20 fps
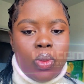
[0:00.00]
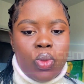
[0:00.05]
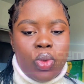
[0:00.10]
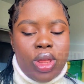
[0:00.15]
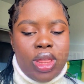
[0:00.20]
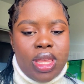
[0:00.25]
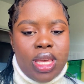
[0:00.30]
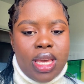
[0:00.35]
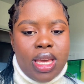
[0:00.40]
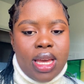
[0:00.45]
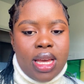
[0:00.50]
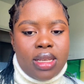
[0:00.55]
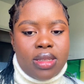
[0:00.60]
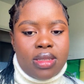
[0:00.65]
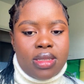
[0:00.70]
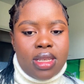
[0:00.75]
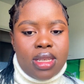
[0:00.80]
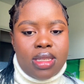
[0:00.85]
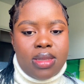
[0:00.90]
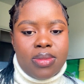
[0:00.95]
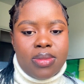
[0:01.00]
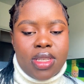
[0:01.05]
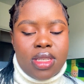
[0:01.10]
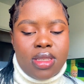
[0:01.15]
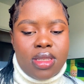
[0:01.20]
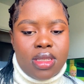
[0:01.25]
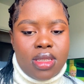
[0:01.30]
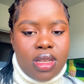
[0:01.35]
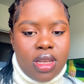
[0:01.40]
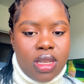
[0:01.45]
the assessment
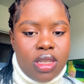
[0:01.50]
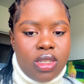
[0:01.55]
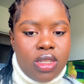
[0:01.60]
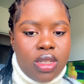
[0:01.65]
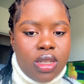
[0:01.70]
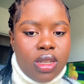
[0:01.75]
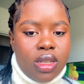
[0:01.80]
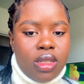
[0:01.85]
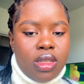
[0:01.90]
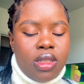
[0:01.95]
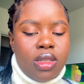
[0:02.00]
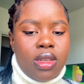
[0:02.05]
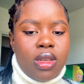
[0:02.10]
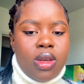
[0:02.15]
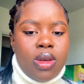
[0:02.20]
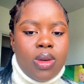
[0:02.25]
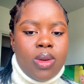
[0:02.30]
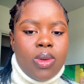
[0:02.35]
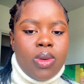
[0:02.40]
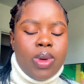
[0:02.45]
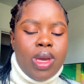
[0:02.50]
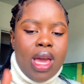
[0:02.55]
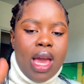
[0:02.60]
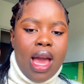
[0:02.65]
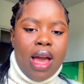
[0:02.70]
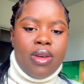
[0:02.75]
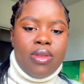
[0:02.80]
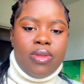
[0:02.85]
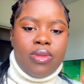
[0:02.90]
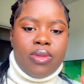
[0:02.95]
station, we
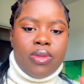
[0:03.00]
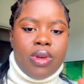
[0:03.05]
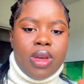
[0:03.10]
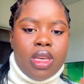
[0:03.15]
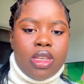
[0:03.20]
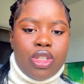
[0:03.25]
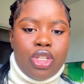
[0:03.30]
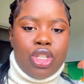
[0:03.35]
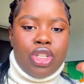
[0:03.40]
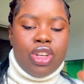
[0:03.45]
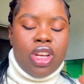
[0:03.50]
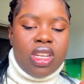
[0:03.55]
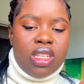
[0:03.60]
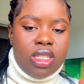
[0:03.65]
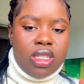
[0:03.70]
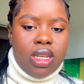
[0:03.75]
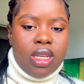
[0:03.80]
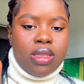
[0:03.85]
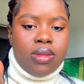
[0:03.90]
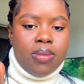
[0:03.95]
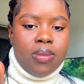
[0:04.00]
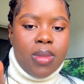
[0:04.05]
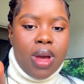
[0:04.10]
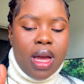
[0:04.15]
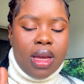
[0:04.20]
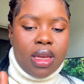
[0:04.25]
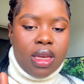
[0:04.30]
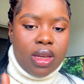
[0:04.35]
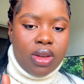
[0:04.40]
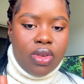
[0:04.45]
have a structured
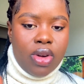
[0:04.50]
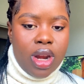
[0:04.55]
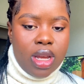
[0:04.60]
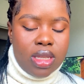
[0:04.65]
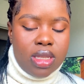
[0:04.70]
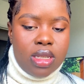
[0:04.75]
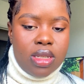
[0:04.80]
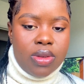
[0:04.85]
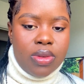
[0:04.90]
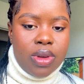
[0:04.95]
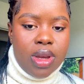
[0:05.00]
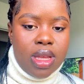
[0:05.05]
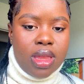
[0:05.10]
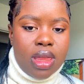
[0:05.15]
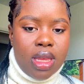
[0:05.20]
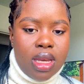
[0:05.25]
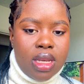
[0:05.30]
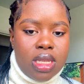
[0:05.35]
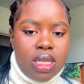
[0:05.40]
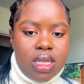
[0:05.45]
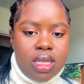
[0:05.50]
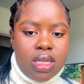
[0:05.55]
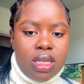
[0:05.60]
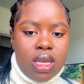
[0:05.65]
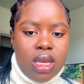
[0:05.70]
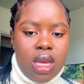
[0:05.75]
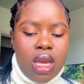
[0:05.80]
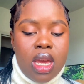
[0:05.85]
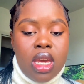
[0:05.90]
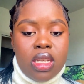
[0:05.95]
marking criteria that
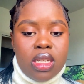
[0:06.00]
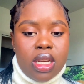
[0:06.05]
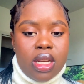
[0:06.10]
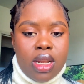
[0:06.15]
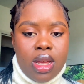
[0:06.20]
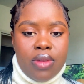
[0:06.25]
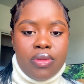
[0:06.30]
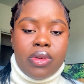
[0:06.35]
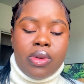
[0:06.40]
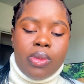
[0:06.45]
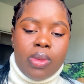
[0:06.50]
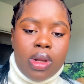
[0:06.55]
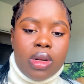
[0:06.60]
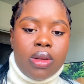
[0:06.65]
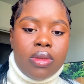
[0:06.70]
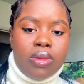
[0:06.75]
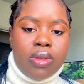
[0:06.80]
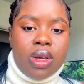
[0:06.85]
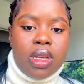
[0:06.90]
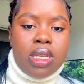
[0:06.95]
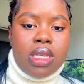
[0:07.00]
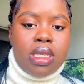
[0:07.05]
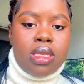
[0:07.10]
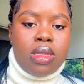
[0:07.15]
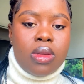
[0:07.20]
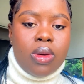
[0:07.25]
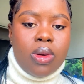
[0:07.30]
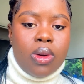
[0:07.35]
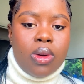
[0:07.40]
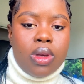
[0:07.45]
each and every one of us,
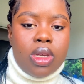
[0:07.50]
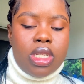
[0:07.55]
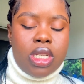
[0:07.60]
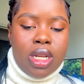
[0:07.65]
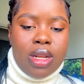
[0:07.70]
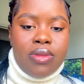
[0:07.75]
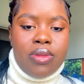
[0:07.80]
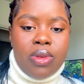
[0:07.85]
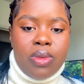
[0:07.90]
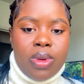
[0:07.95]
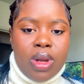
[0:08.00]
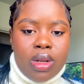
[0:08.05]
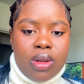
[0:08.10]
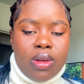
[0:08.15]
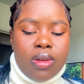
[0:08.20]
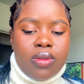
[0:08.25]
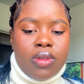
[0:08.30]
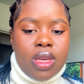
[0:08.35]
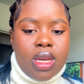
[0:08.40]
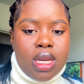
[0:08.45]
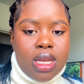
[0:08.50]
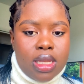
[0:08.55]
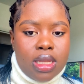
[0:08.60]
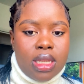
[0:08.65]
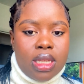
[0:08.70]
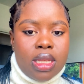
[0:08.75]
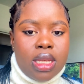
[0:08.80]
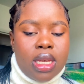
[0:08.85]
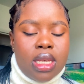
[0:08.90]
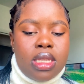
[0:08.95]
or each and every one of the
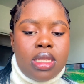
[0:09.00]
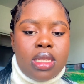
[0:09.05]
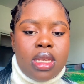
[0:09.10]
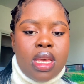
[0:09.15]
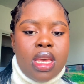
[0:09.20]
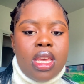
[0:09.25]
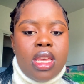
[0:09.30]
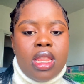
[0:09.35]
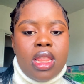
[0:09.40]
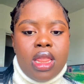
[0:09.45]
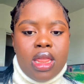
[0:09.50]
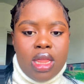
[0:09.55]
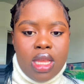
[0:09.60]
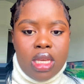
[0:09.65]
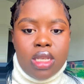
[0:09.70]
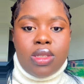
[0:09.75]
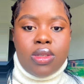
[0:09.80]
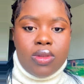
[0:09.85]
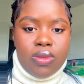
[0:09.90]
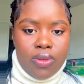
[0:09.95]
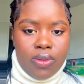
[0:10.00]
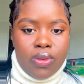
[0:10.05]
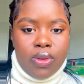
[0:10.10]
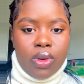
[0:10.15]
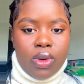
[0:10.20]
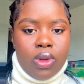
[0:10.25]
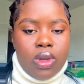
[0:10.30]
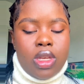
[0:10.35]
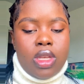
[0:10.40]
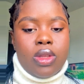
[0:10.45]
candidates, needs to
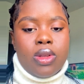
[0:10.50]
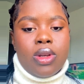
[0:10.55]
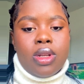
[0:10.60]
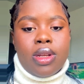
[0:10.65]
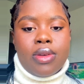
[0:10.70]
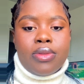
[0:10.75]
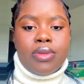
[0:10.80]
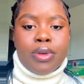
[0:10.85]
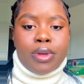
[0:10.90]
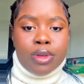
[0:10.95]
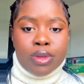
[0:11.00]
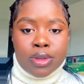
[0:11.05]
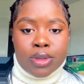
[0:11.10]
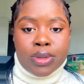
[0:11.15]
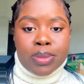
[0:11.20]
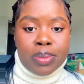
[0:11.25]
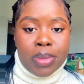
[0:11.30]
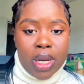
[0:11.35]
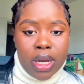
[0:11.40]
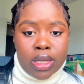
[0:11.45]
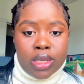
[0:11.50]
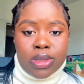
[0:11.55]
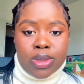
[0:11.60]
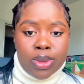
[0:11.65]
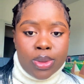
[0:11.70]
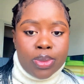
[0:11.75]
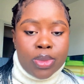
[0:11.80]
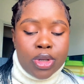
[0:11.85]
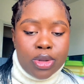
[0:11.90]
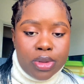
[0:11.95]
follow in order for you to pass
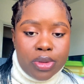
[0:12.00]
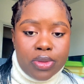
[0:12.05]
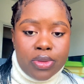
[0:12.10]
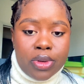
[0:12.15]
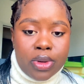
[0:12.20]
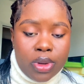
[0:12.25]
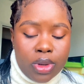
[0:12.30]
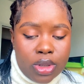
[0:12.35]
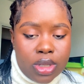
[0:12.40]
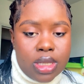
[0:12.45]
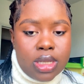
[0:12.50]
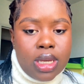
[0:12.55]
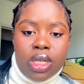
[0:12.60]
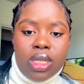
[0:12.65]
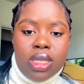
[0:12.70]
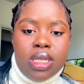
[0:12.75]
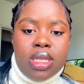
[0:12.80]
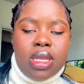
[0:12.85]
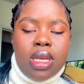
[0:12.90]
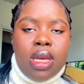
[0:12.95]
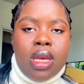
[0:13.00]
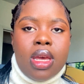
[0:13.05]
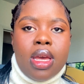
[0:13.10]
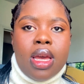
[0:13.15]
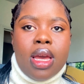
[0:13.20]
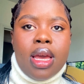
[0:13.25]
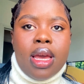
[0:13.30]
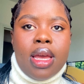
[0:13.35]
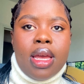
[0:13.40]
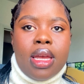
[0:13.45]
your midwifery OSCE,
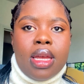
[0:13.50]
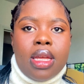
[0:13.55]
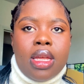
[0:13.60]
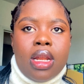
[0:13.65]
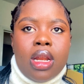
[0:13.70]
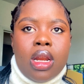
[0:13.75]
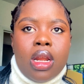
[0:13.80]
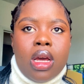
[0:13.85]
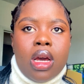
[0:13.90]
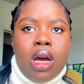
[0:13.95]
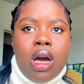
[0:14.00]
and